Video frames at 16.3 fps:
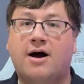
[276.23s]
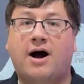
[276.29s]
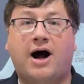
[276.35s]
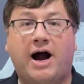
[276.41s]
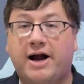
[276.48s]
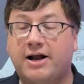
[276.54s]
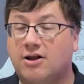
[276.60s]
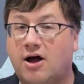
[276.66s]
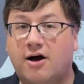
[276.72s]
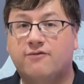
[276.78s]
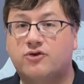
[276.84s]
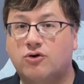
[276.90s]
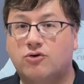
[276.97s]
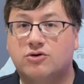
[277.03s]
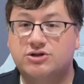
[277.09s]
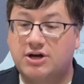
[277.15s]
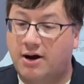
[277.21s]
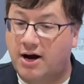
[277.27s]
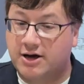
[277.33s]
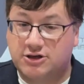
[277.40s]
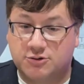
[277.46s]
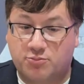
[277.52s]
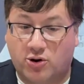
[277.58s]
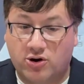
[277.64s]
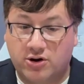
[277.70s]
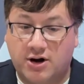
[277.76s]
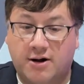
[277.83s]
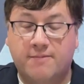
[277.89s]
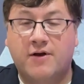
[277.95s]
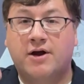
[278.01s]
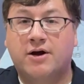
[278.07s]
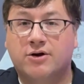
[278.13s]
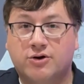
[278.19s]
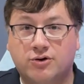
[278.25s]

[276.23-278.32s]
I love Google Gemini. I just pull it up,